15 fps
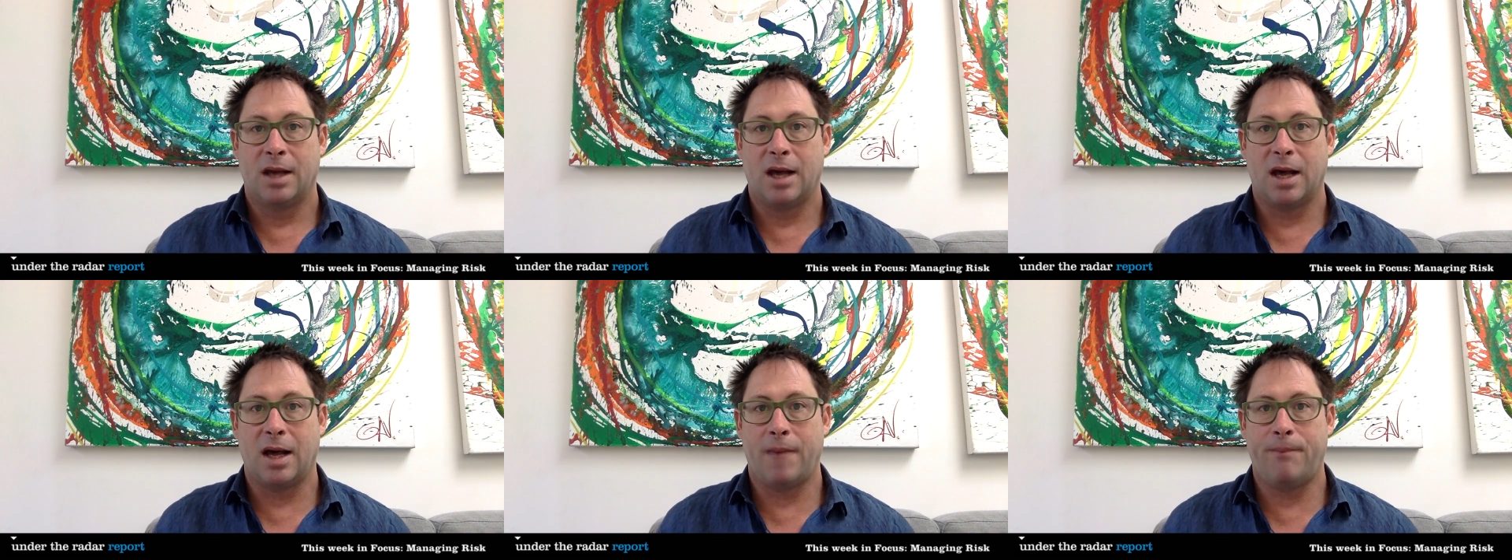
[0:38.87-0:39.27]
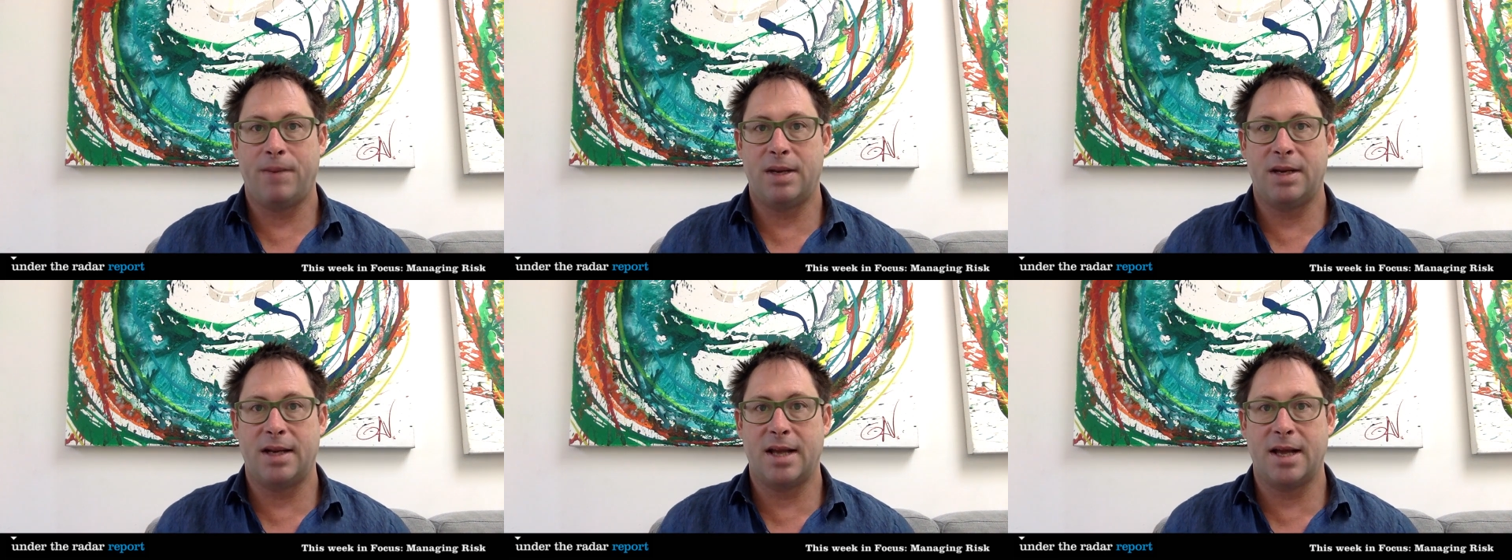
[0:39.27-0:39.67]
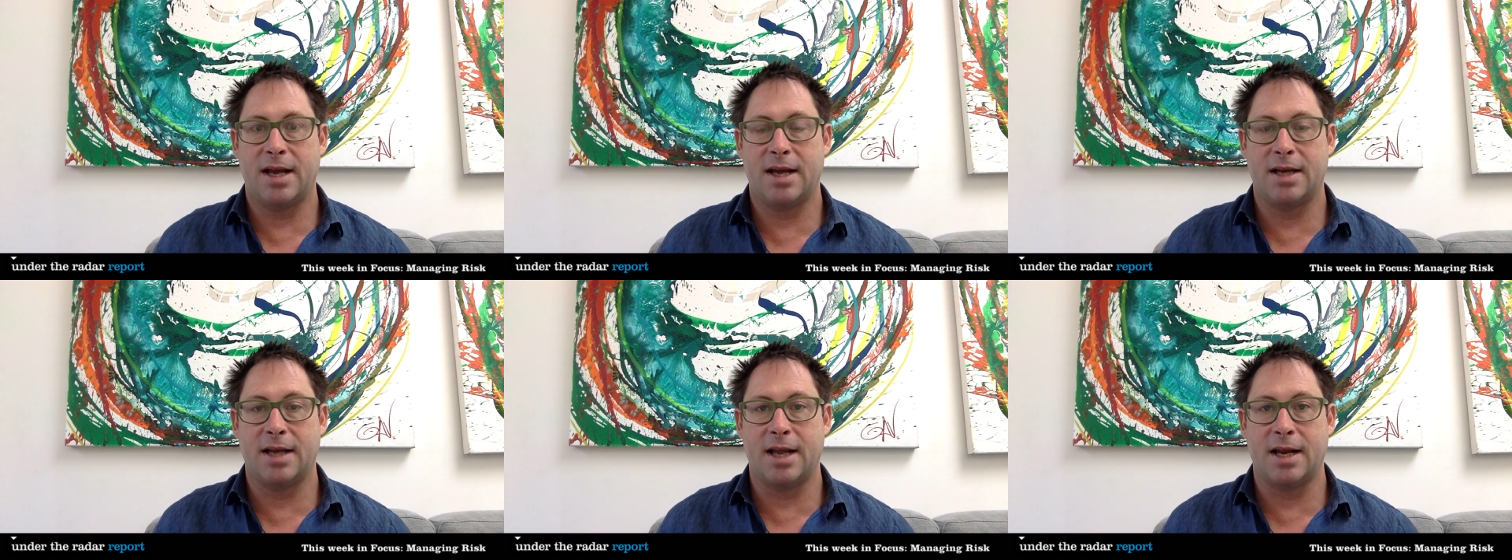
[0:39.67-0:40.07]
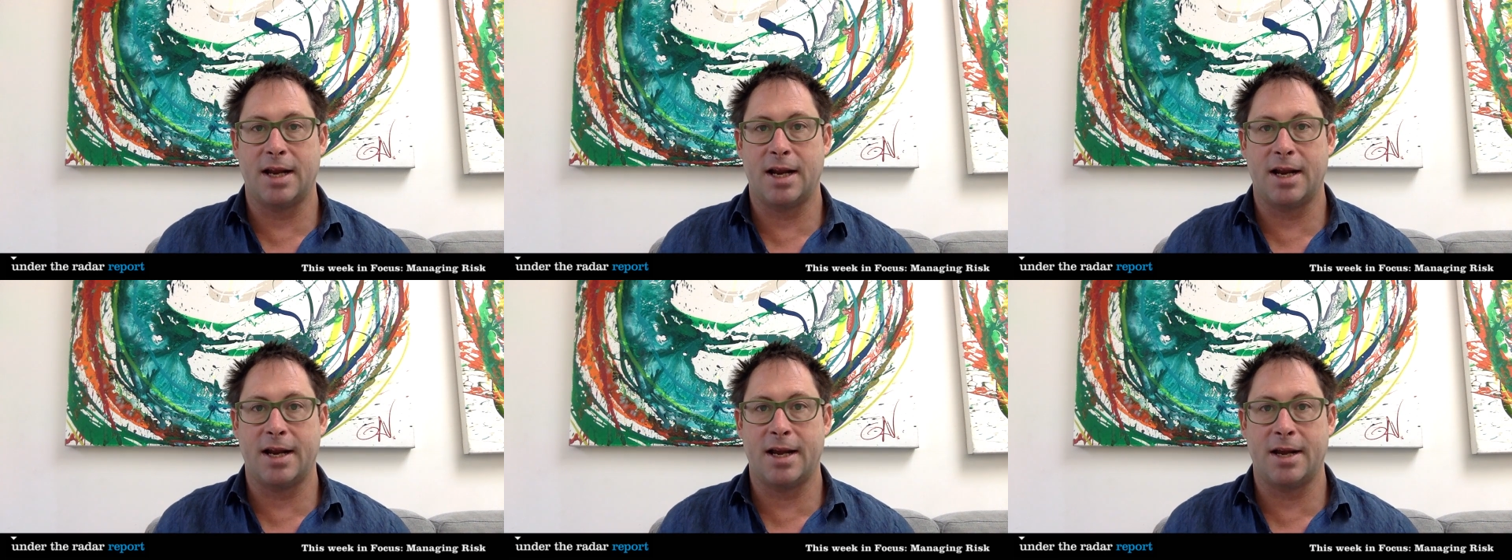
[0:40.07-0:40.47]
Up and down, in
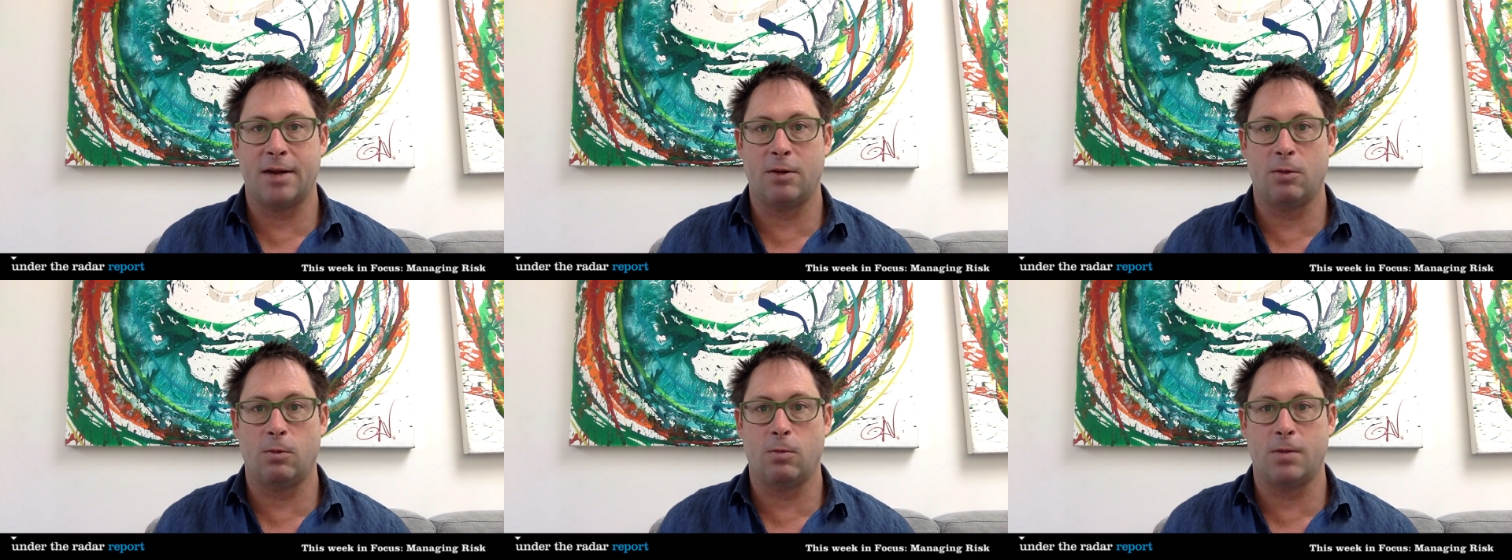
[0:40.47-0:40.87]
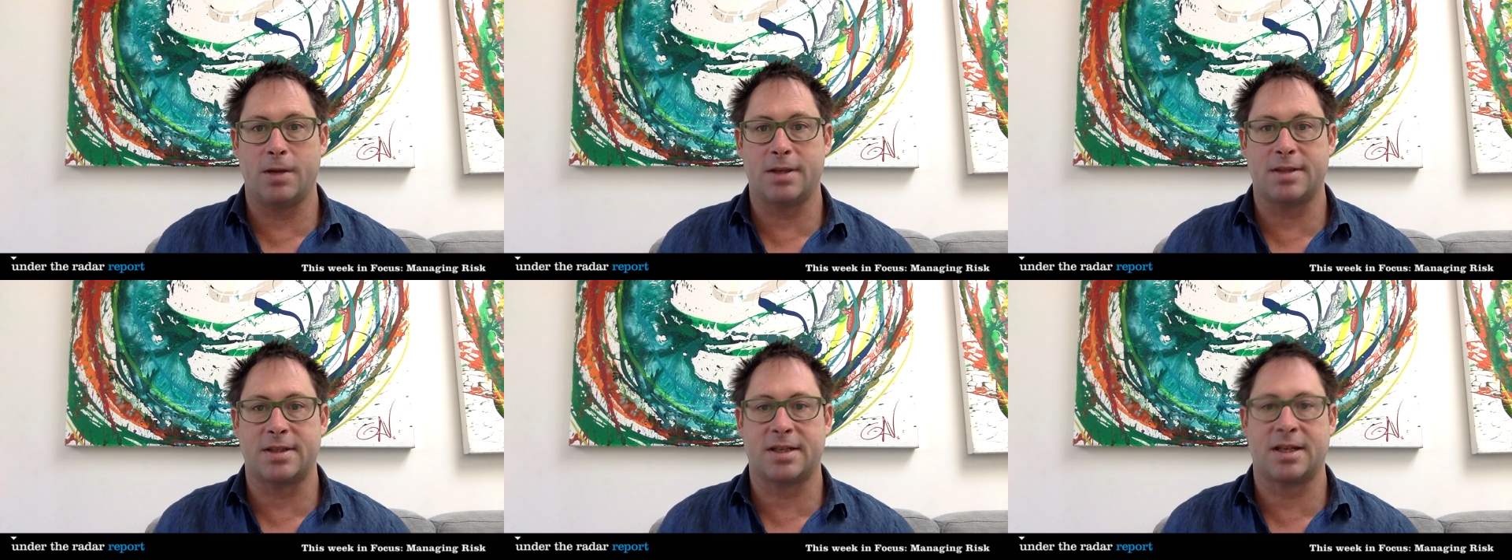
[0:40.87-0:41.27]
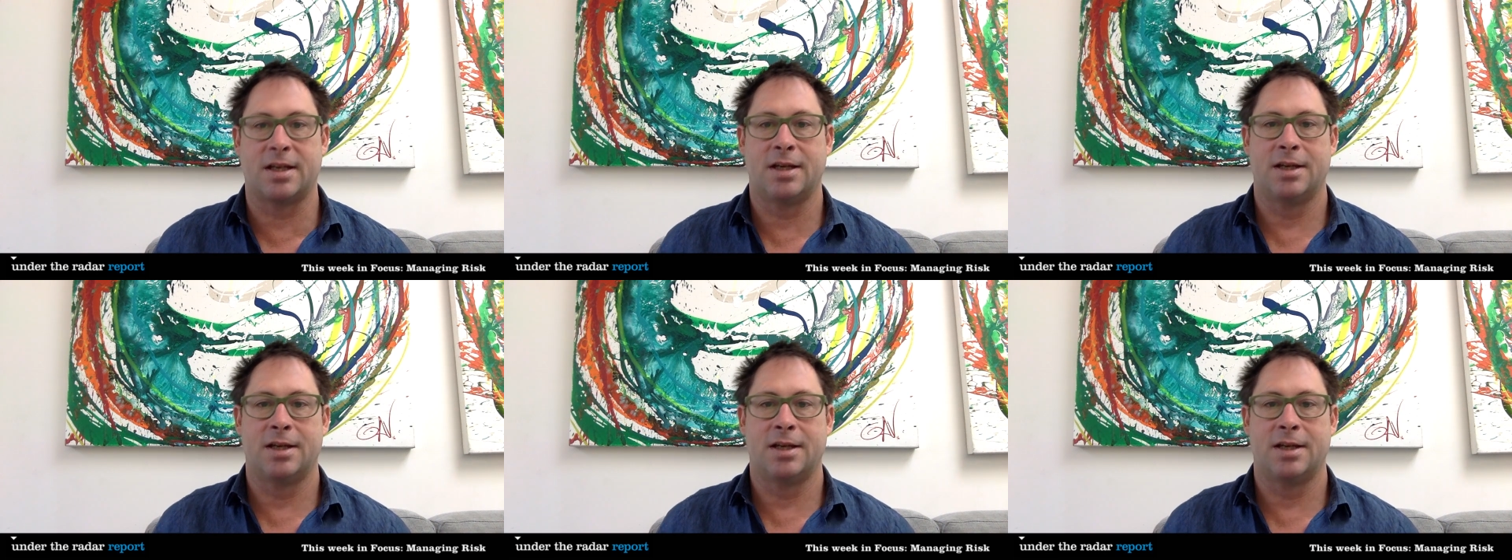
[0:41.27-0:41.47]
and out, risk.